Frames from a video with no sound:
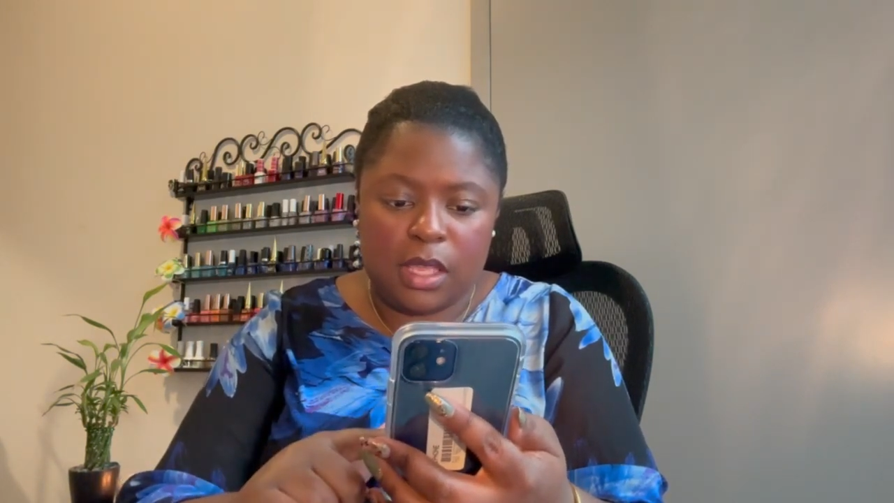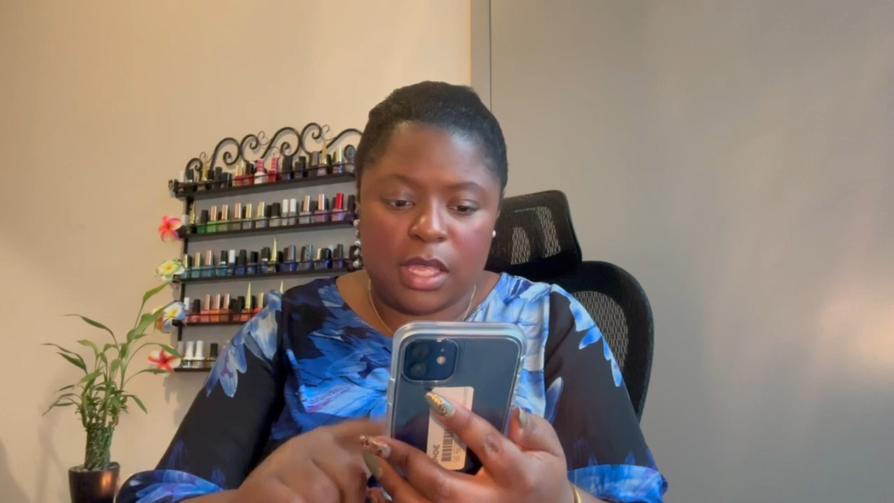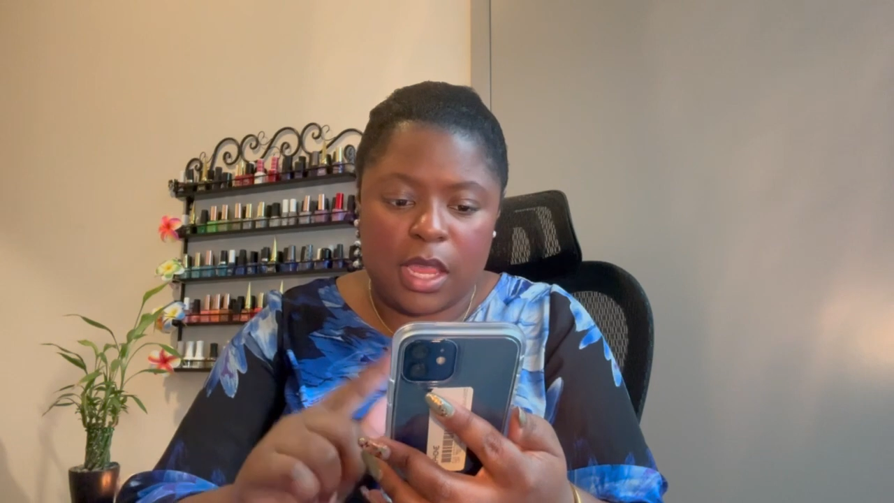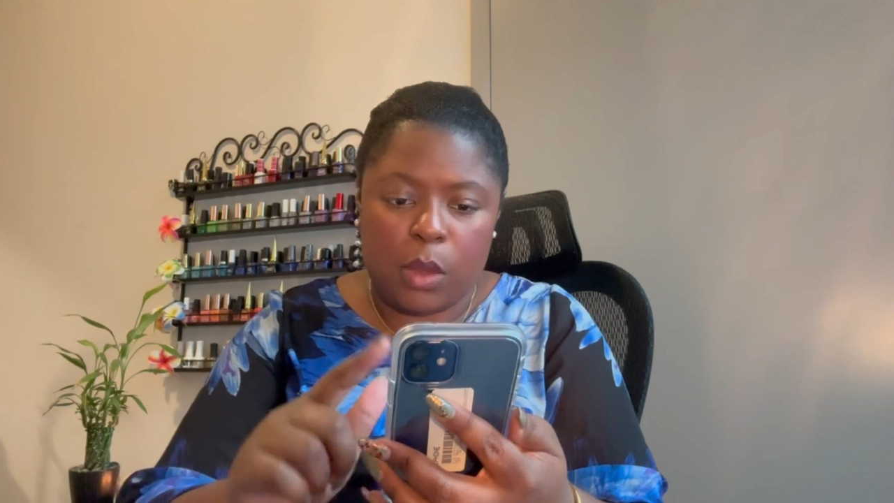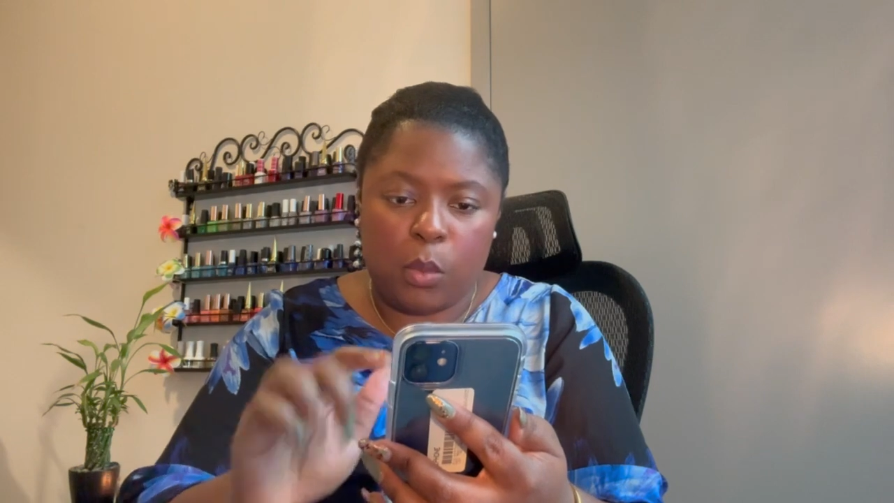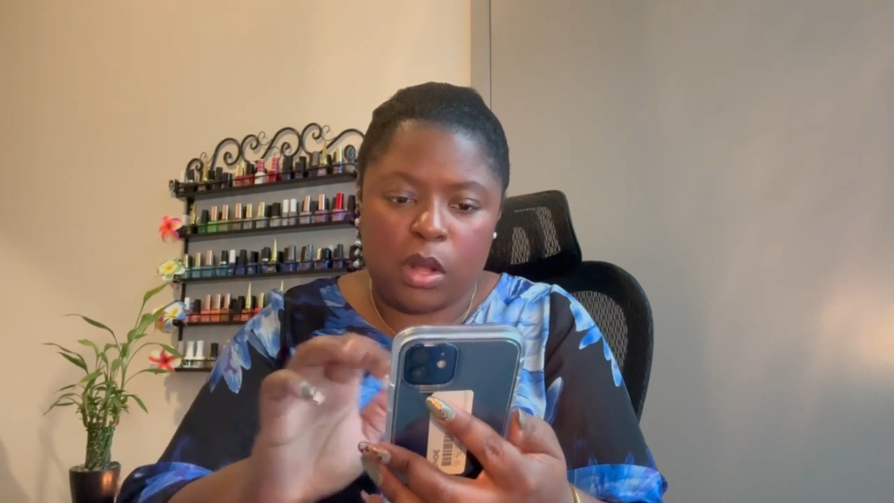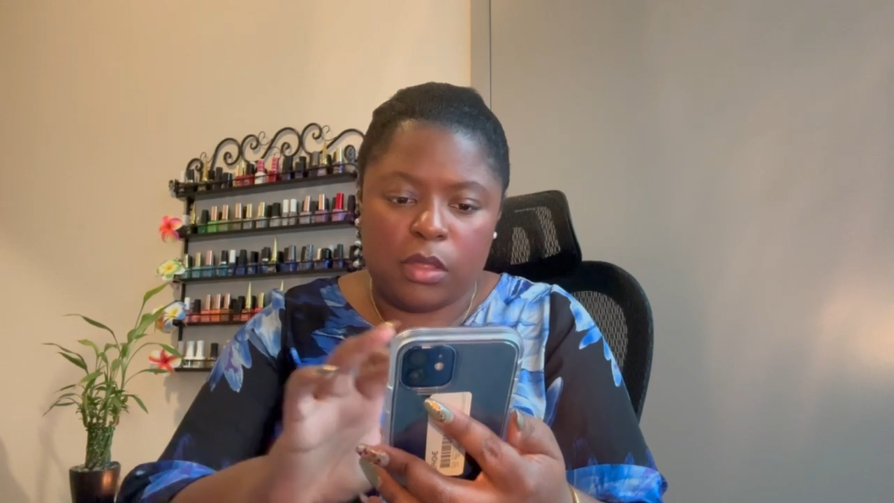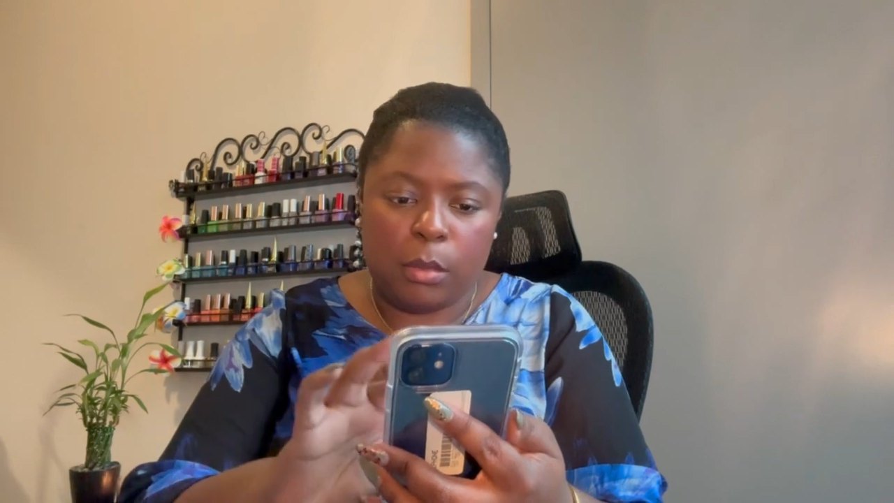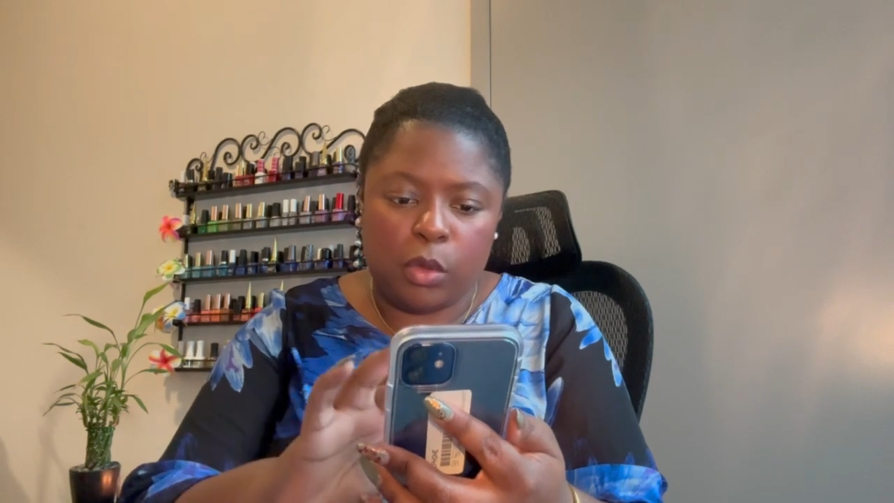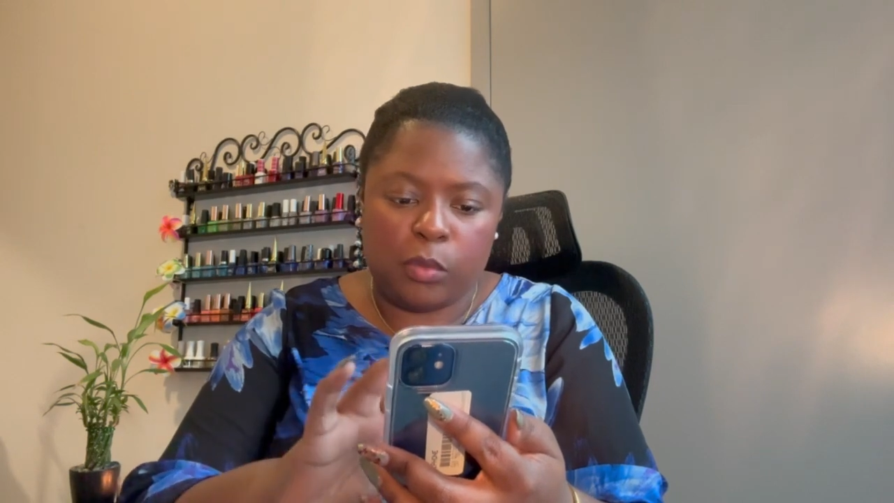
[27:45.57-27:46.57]
Again, one of the
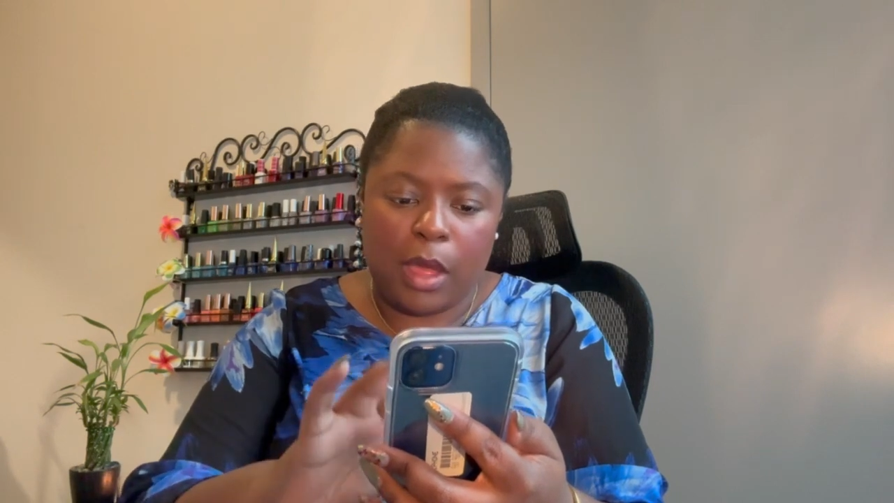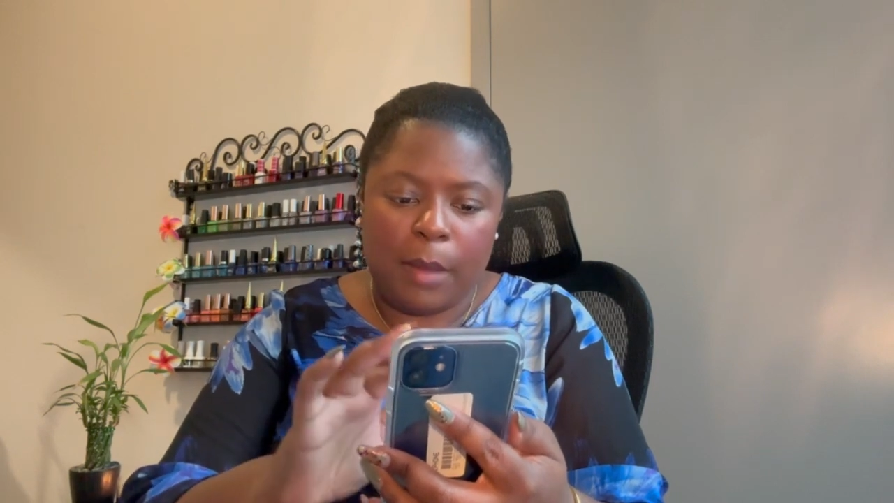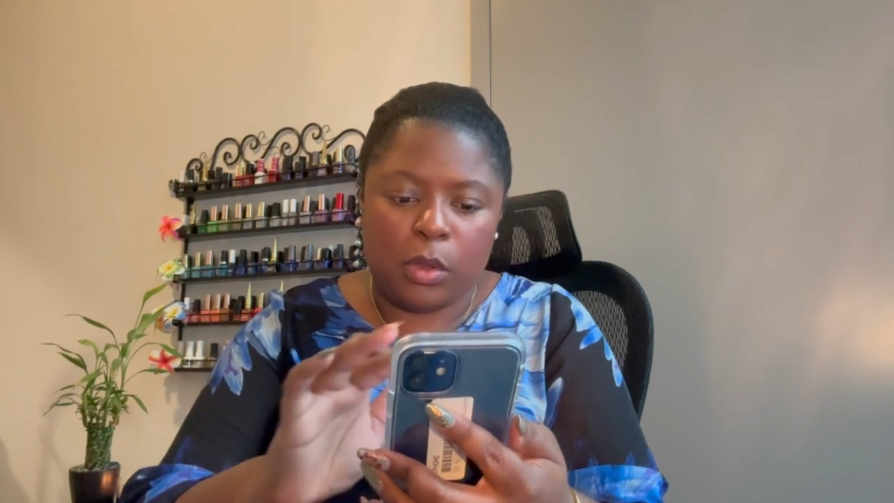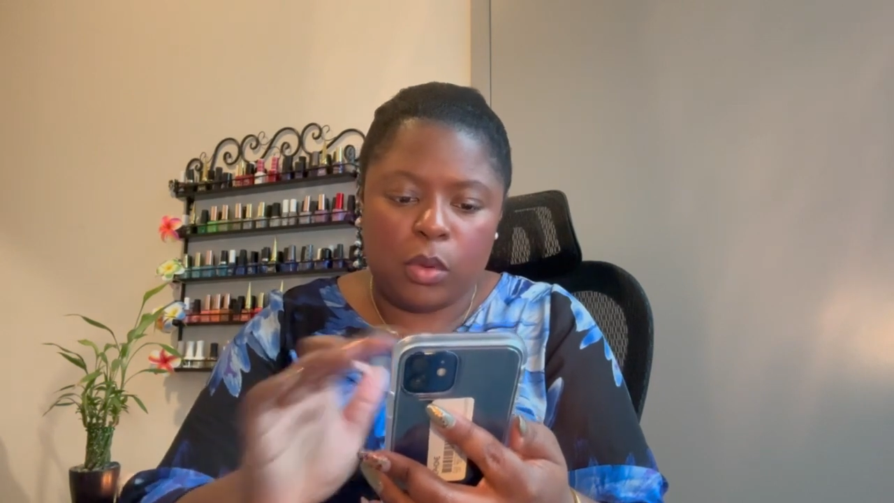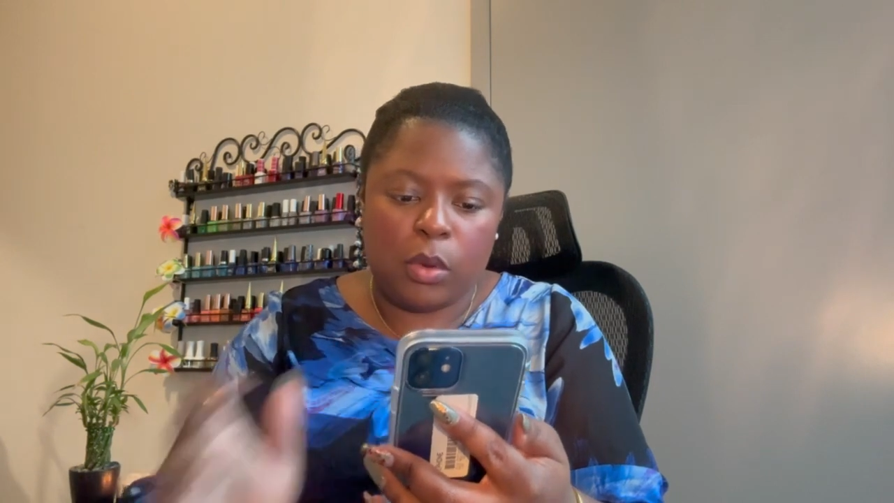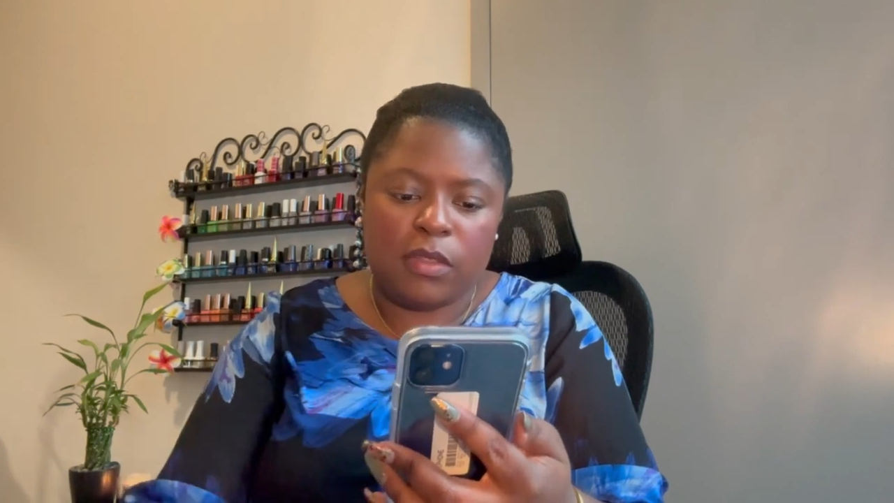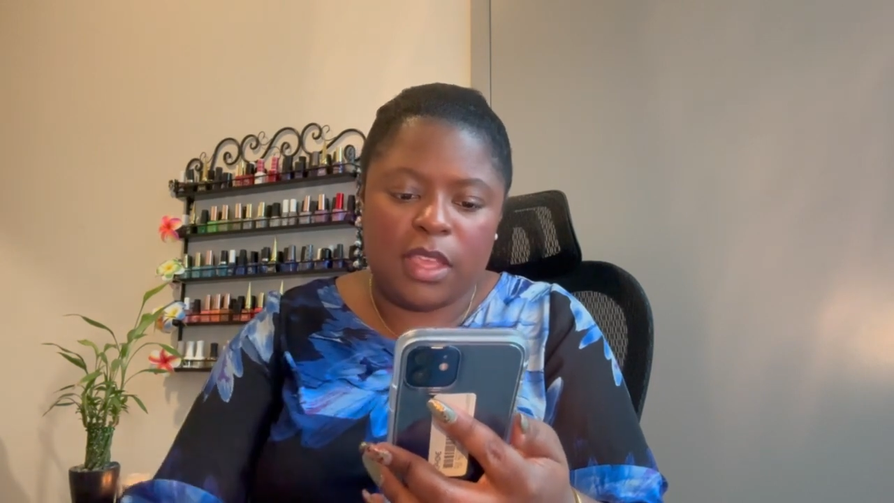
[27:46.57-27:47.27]
most popular ones